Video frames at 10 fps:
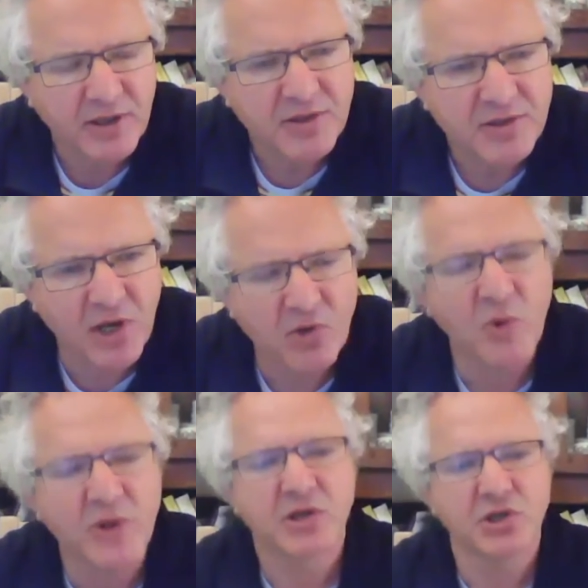So
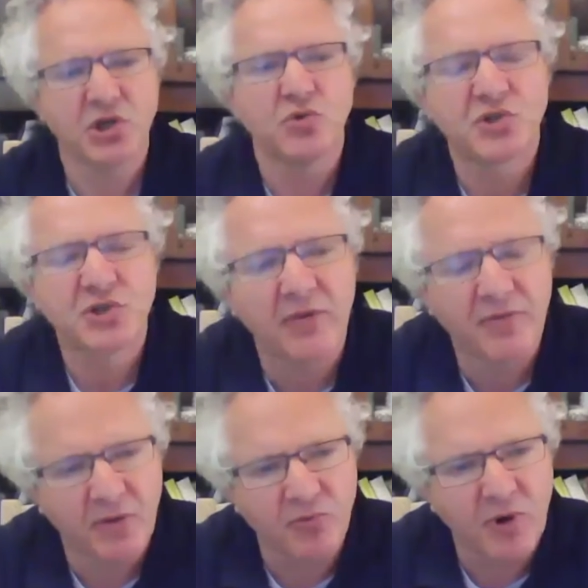we can use stuff
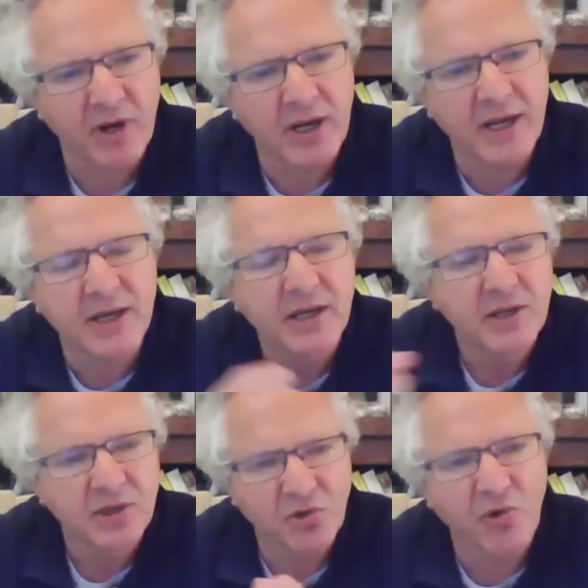that really
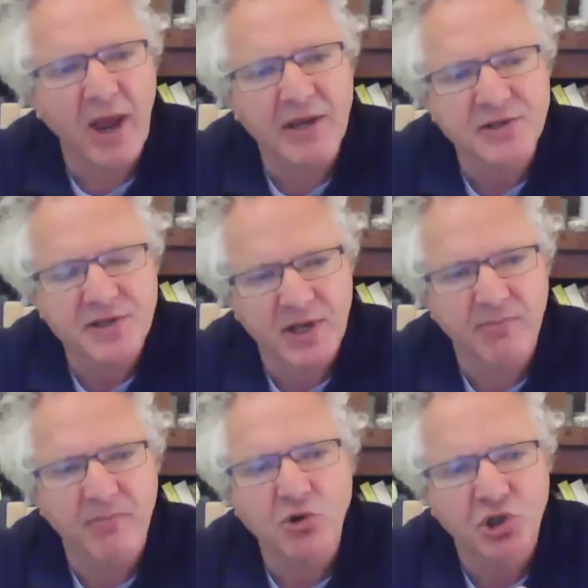creates the
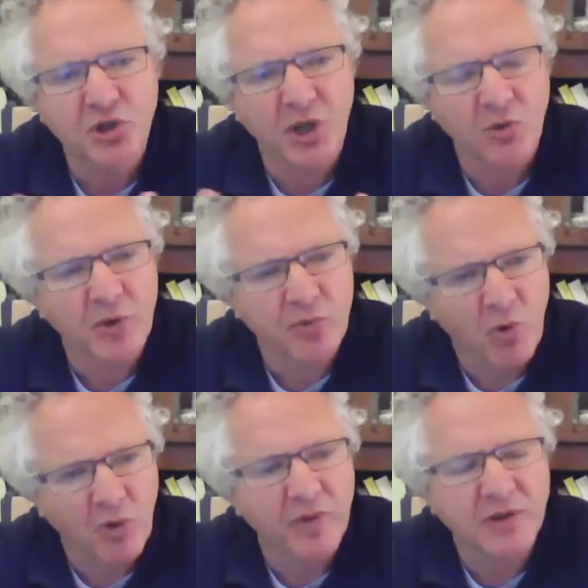emotion that we
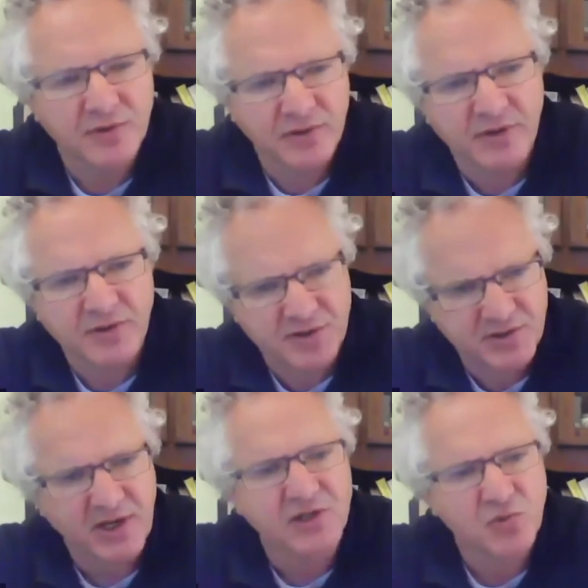want, that
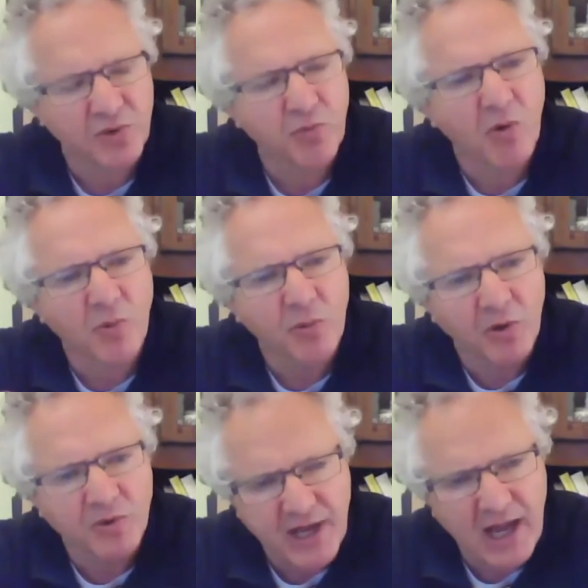sits with what we
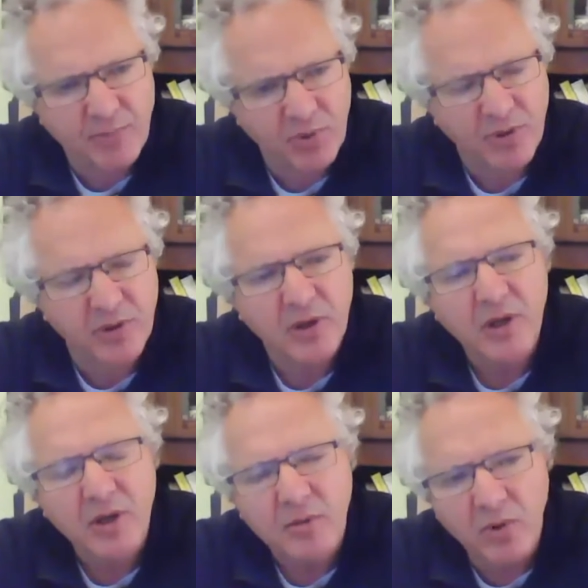want to happen.
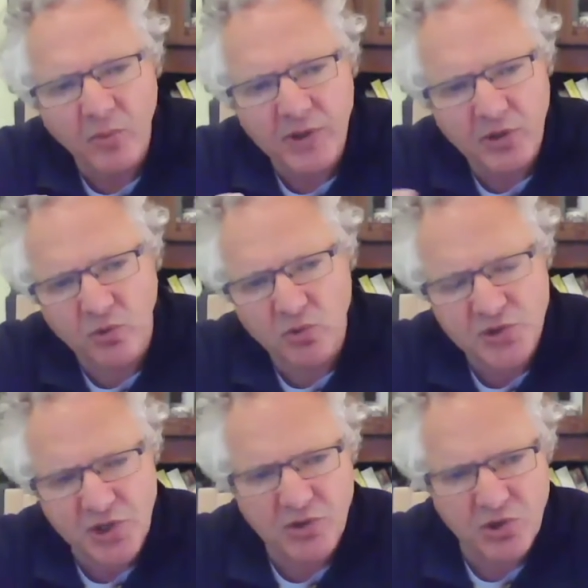But we can
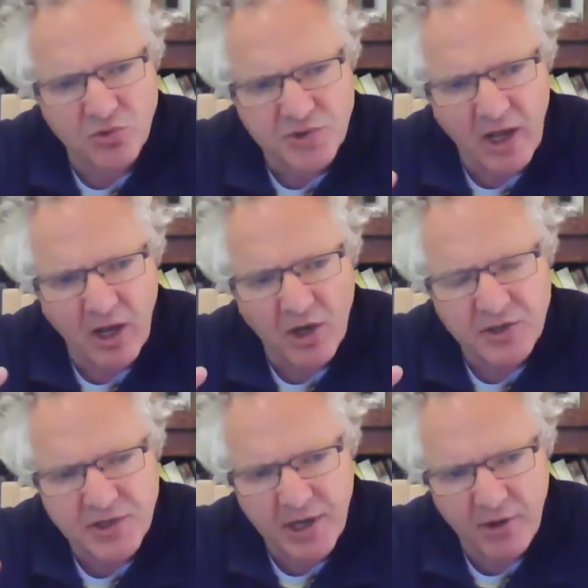also use that
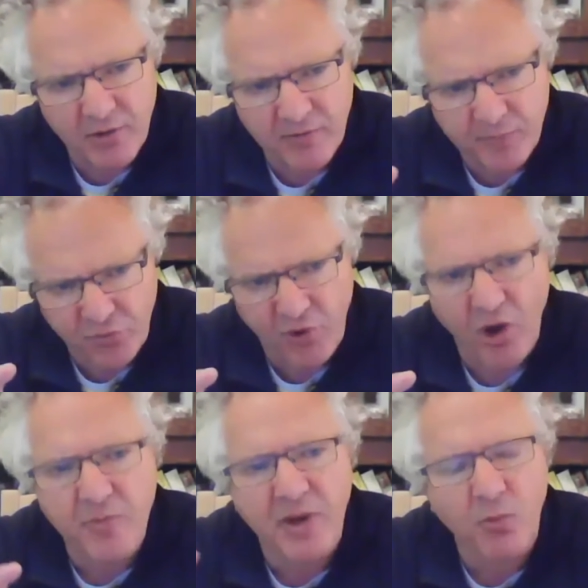idea of
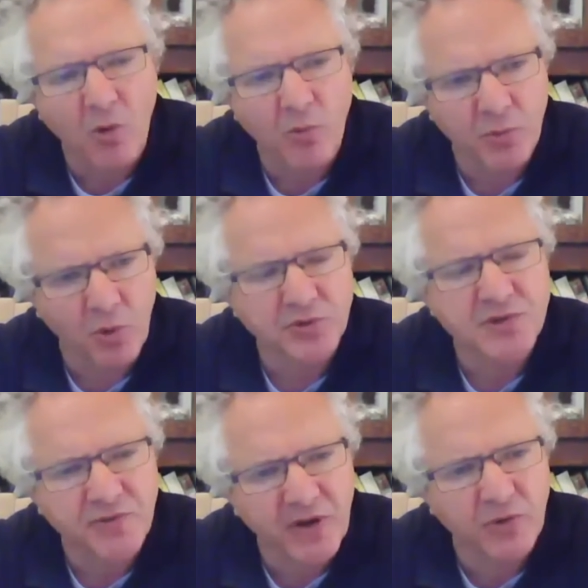priming what we want to
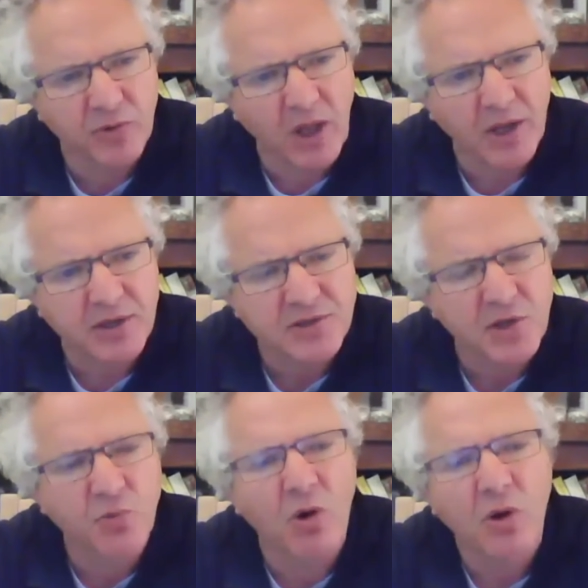feel like.
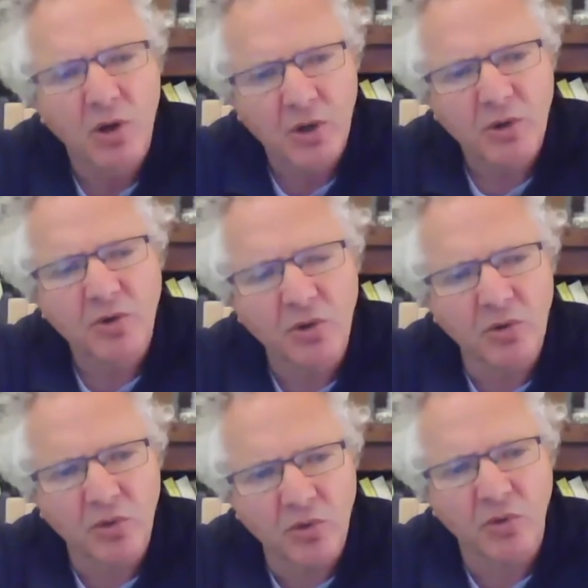So
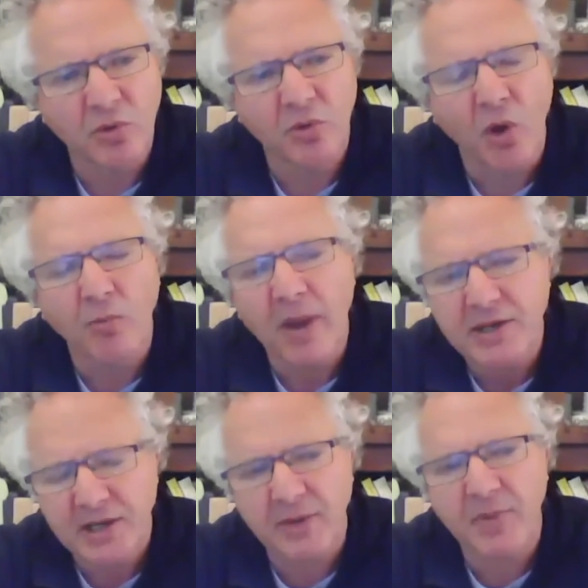not
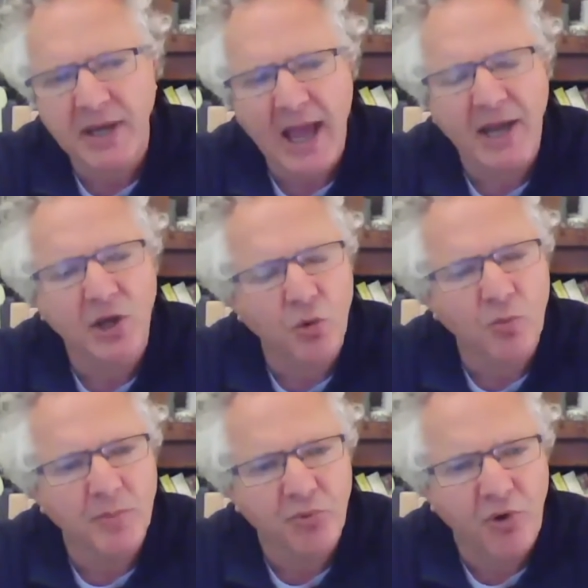making it mechanical,
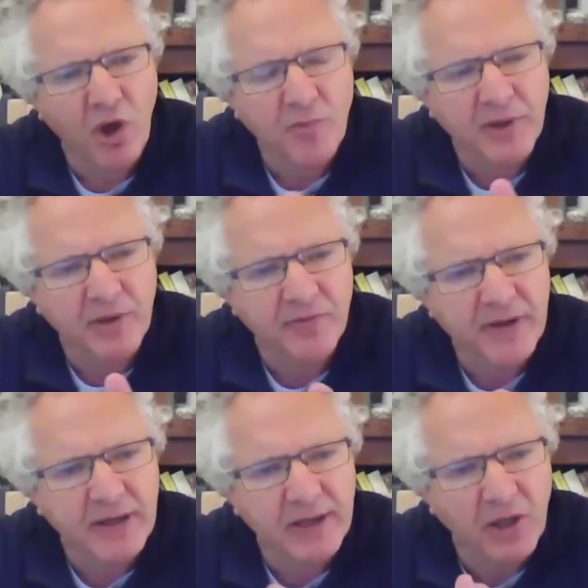but priming the
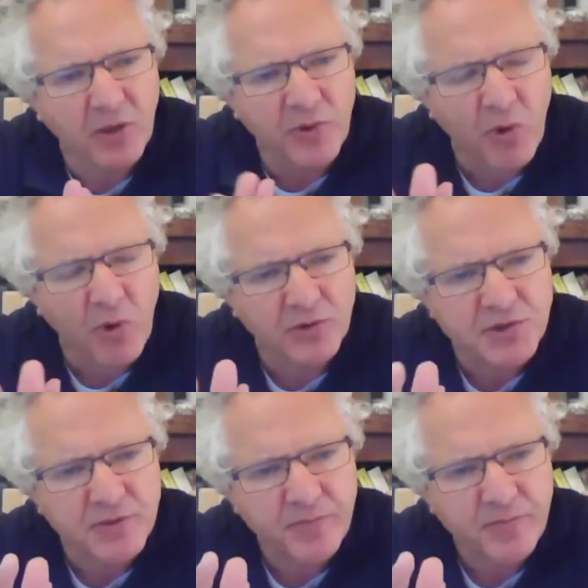feeling that we want.